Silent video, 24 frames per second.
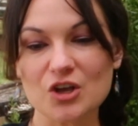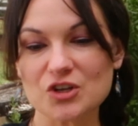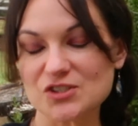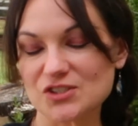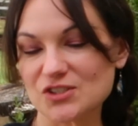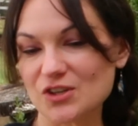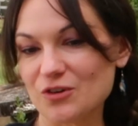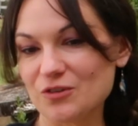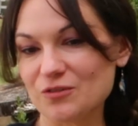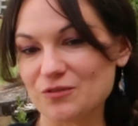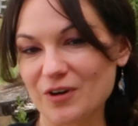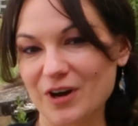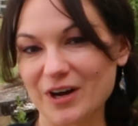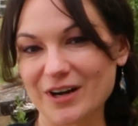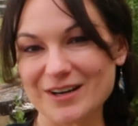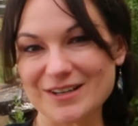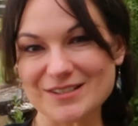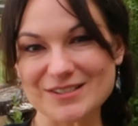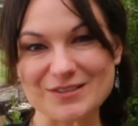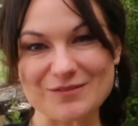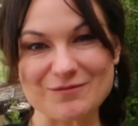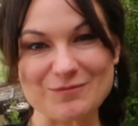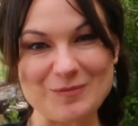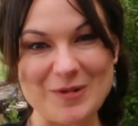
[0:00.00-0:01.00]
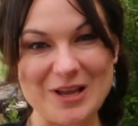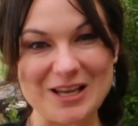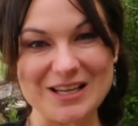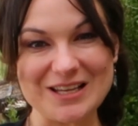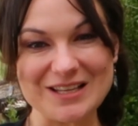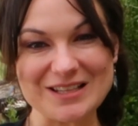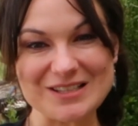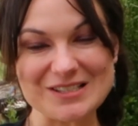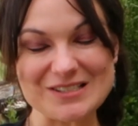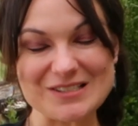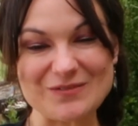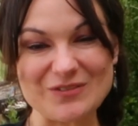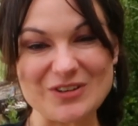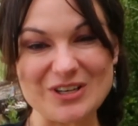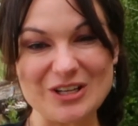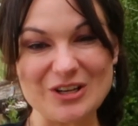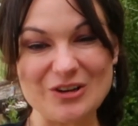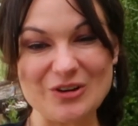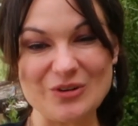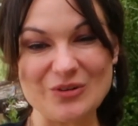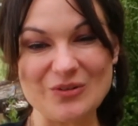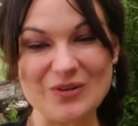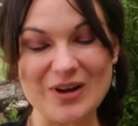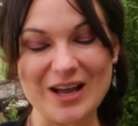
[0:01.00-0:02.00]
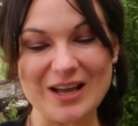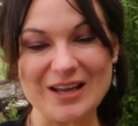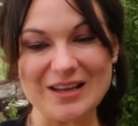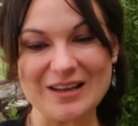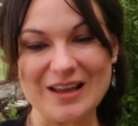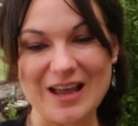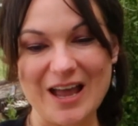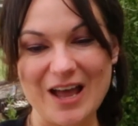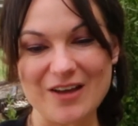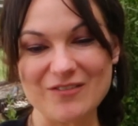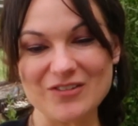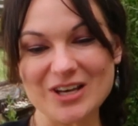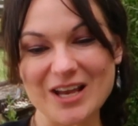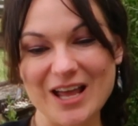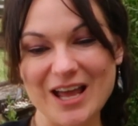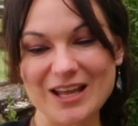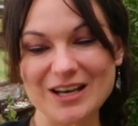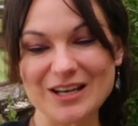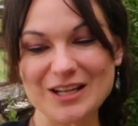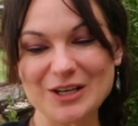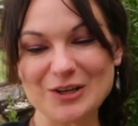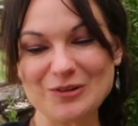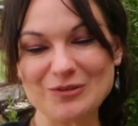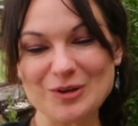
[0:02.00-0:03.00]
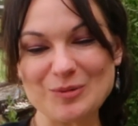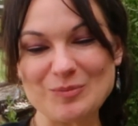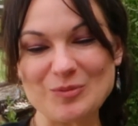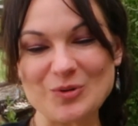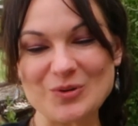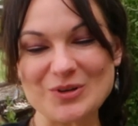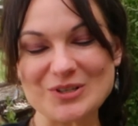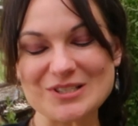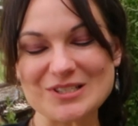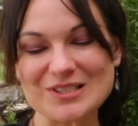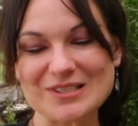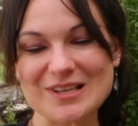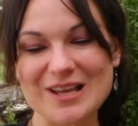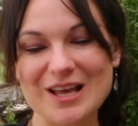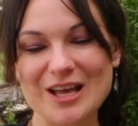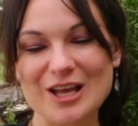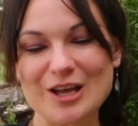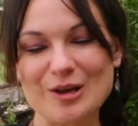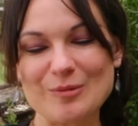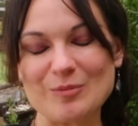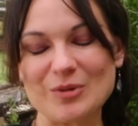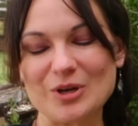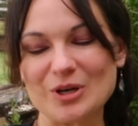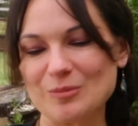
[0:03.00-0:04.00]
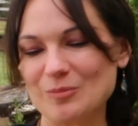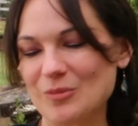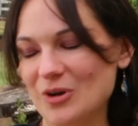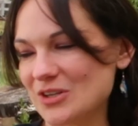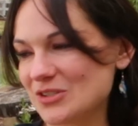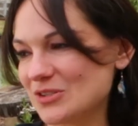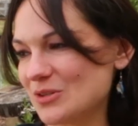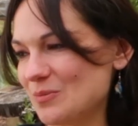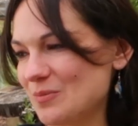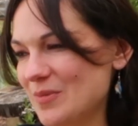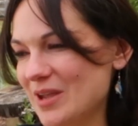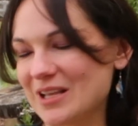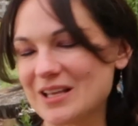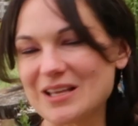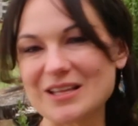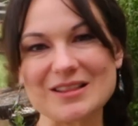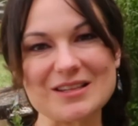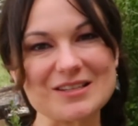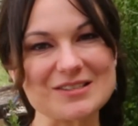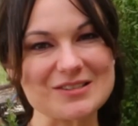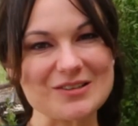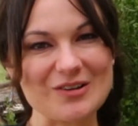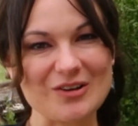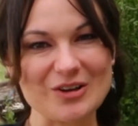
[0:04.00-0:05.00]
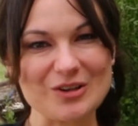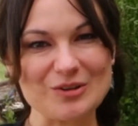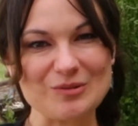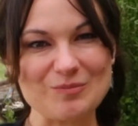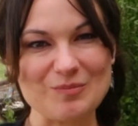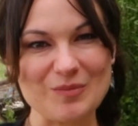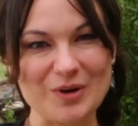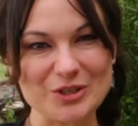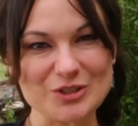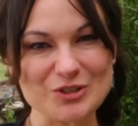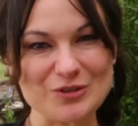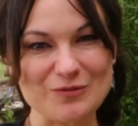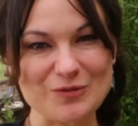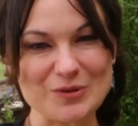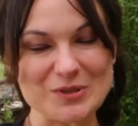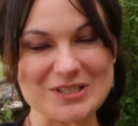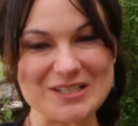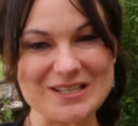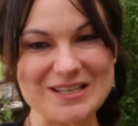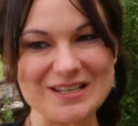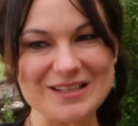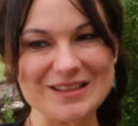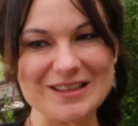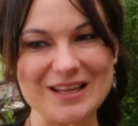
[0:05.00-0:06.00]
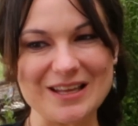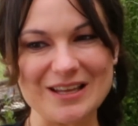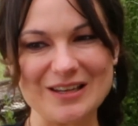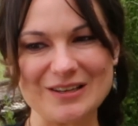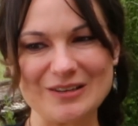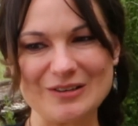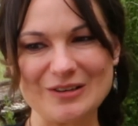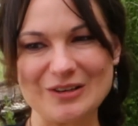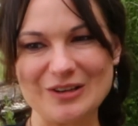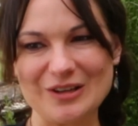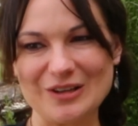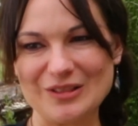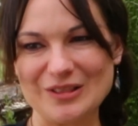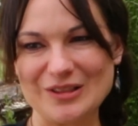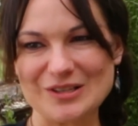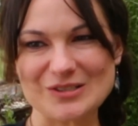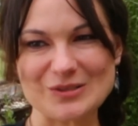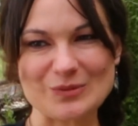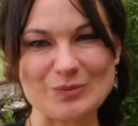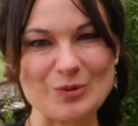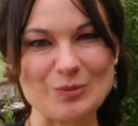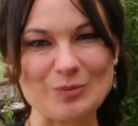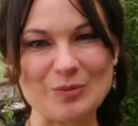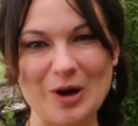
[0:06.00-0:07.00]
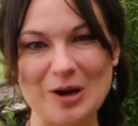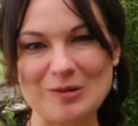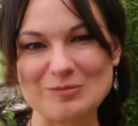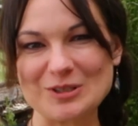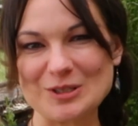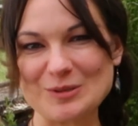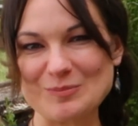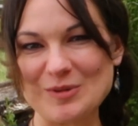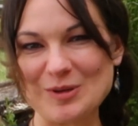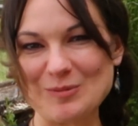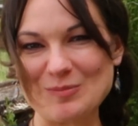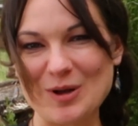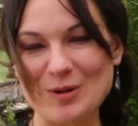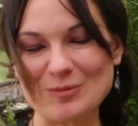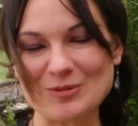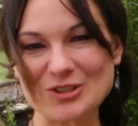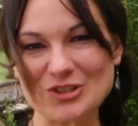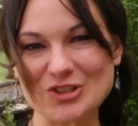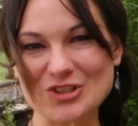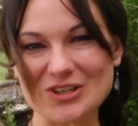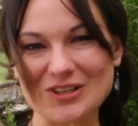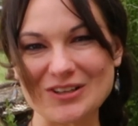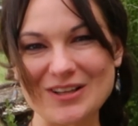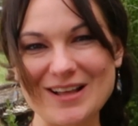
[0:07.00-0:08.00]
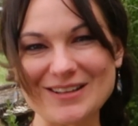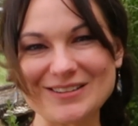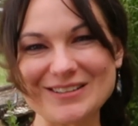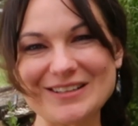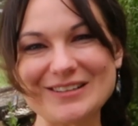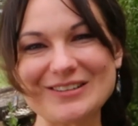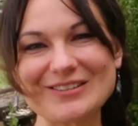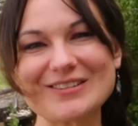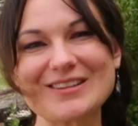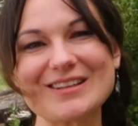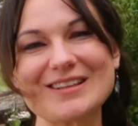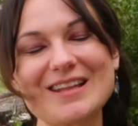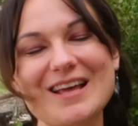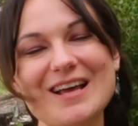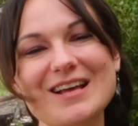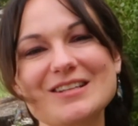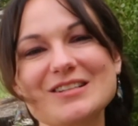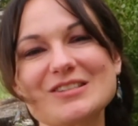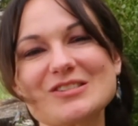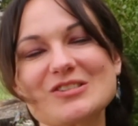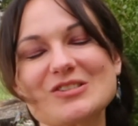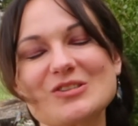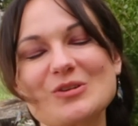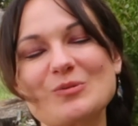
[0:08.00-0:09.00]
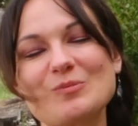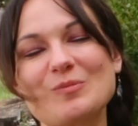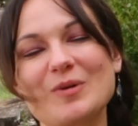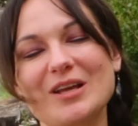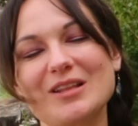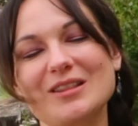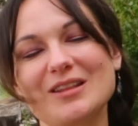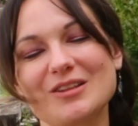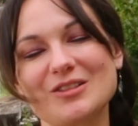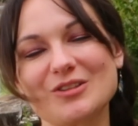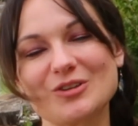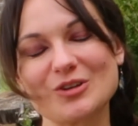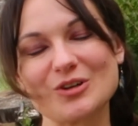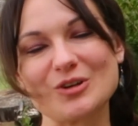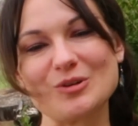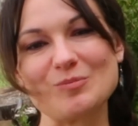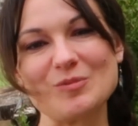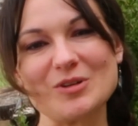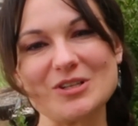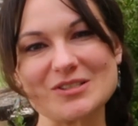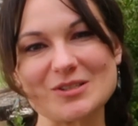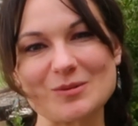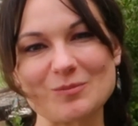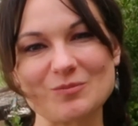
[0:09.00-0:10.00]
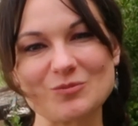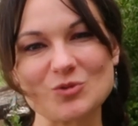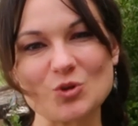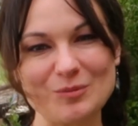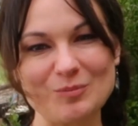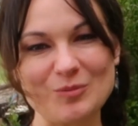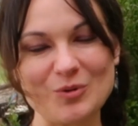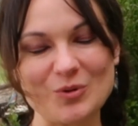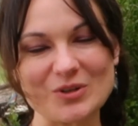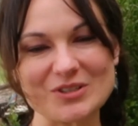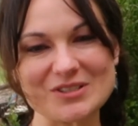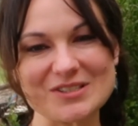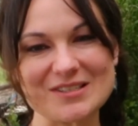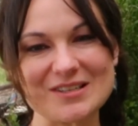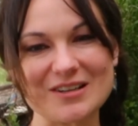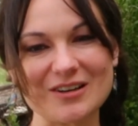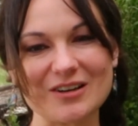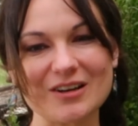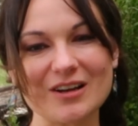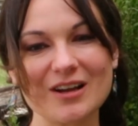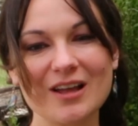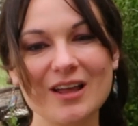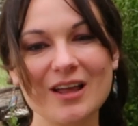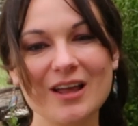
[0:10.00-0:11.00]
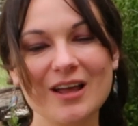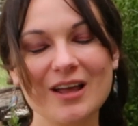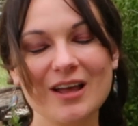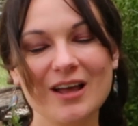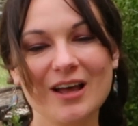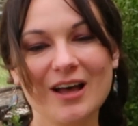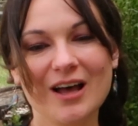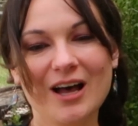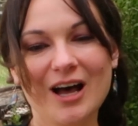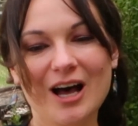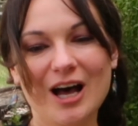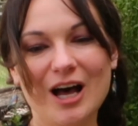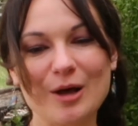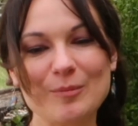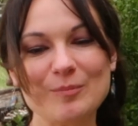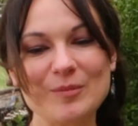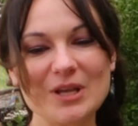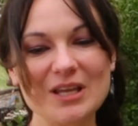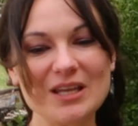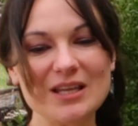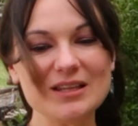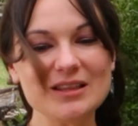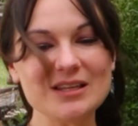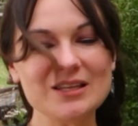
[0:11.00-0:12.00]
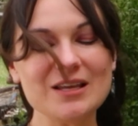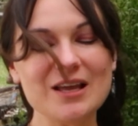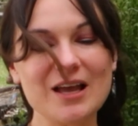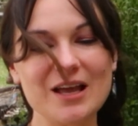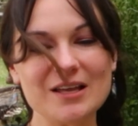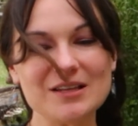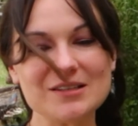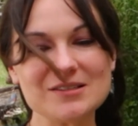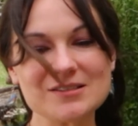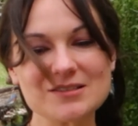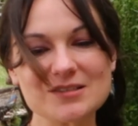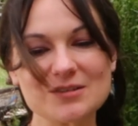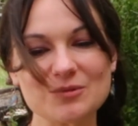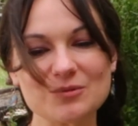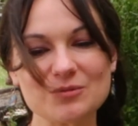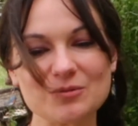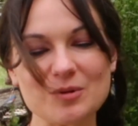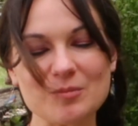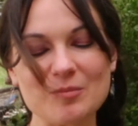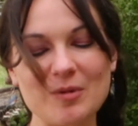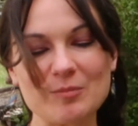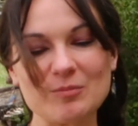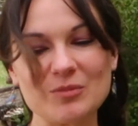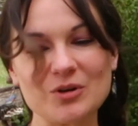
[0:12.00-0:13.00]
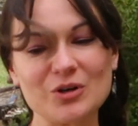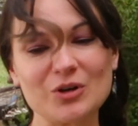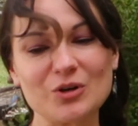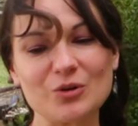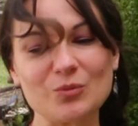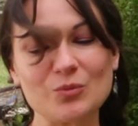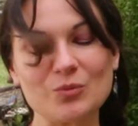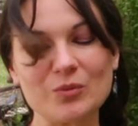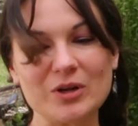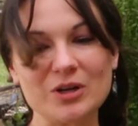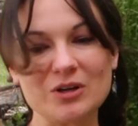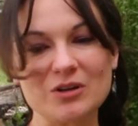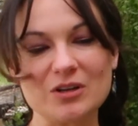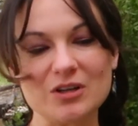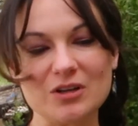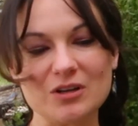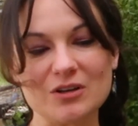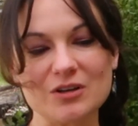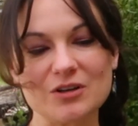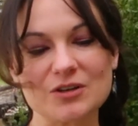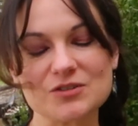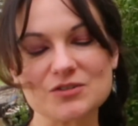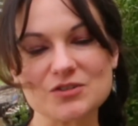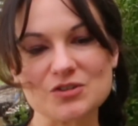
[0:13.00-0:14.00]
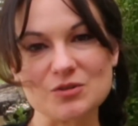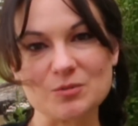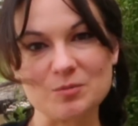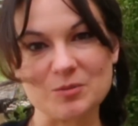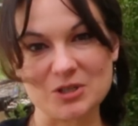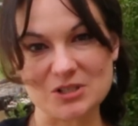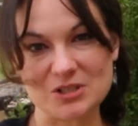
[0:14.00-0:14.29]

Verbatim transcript: So far as of making this video, I haven't had any reports, but I'm also making this on March 14th, and this will probably be published a lot later than that, so by then there could be some reports here. Um, in the end, remember, we are here to